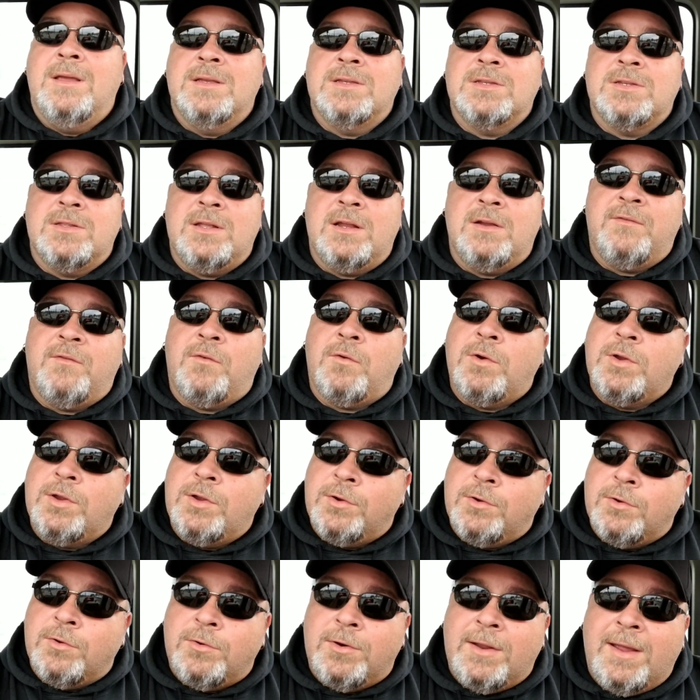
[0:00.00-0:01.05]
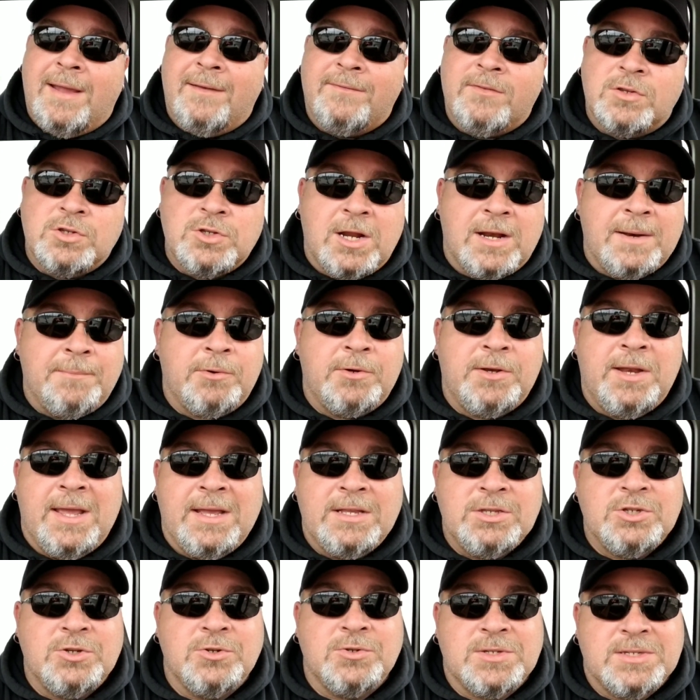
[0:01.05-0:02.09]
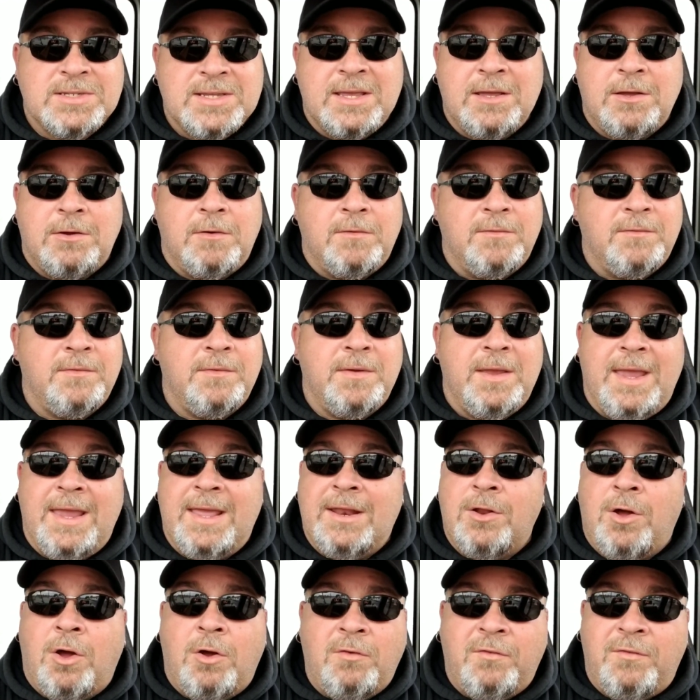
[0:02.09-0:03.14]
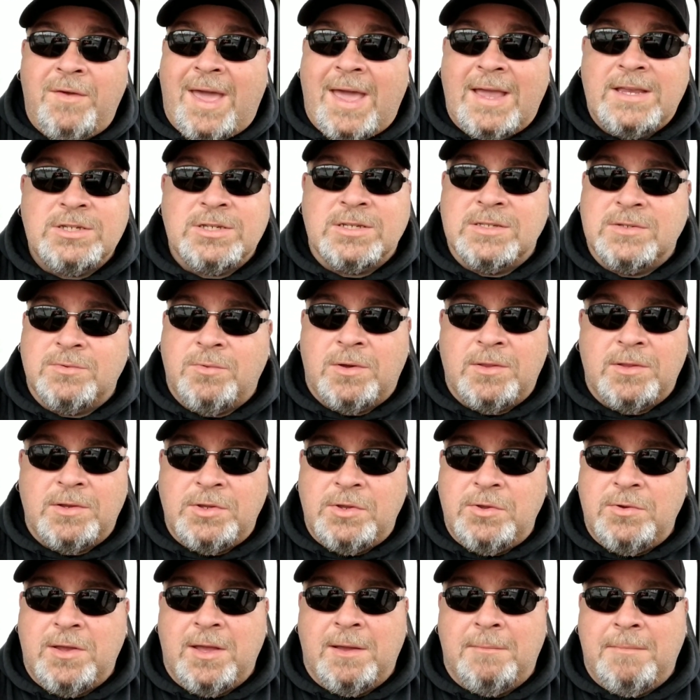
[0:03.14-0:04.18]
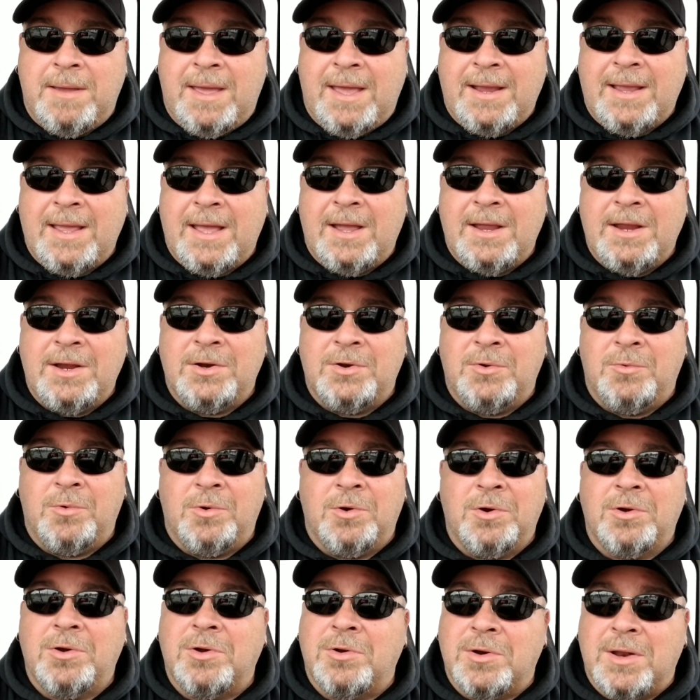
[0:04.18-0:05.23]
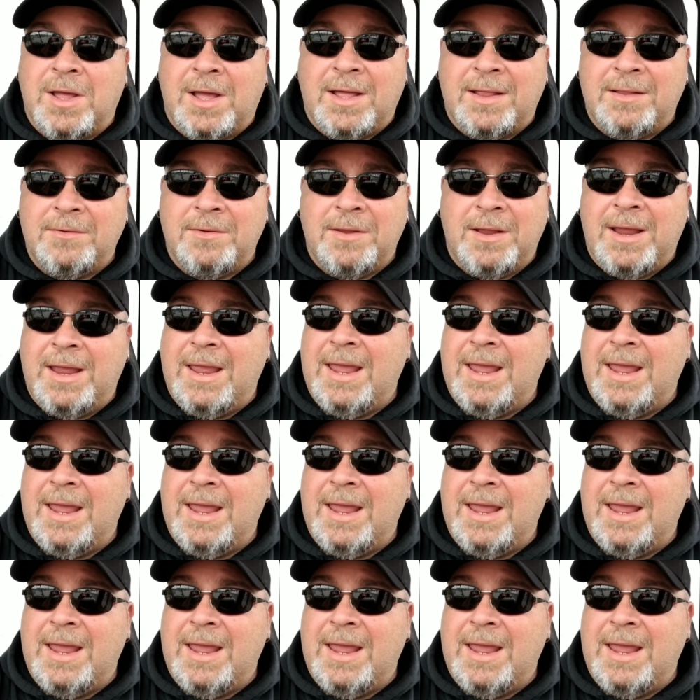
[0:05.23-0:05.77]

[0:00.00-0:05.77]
So therefore, you're going to have to try to protect yourself in all fashions, whether you come back out here to work or not.